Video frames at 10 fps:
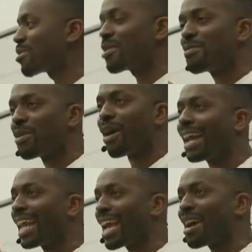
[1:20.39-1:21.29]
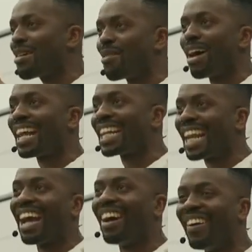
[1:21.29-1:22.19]
room right here, right
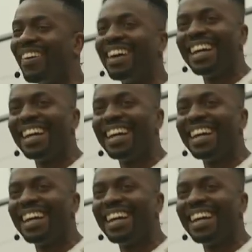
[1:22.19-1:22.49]
now.